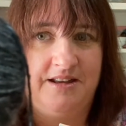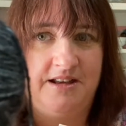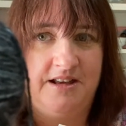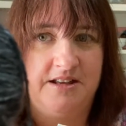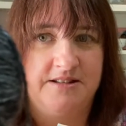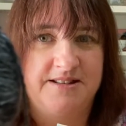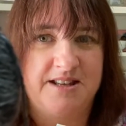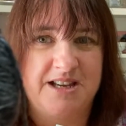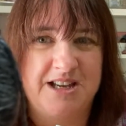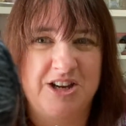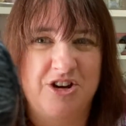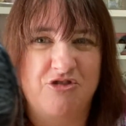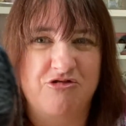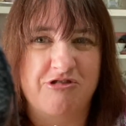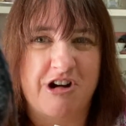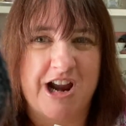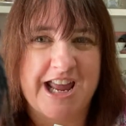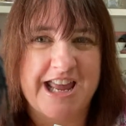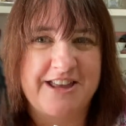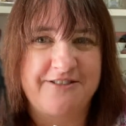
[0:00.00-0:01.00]
It's like a
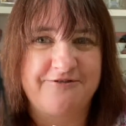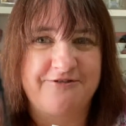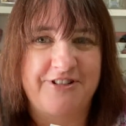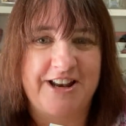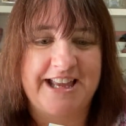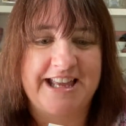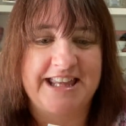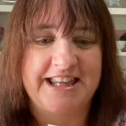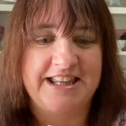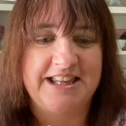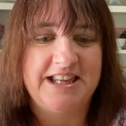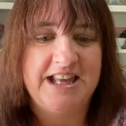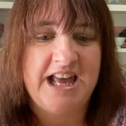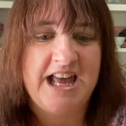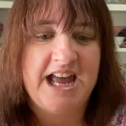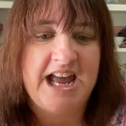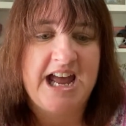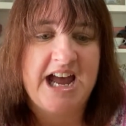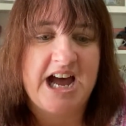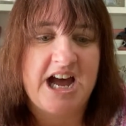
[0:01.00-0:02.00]
grey flecky.
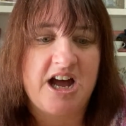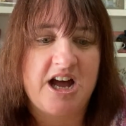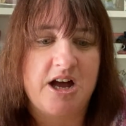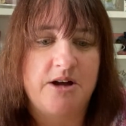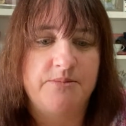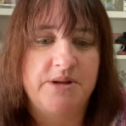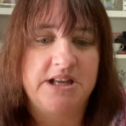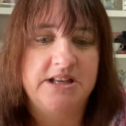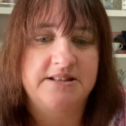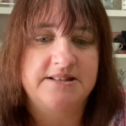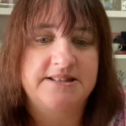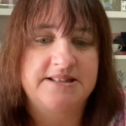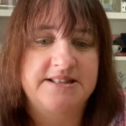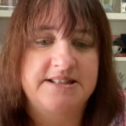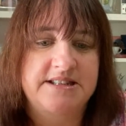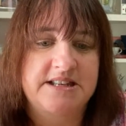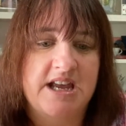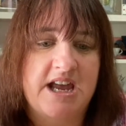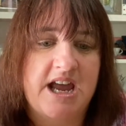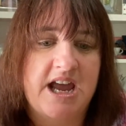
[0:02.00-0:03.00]
It's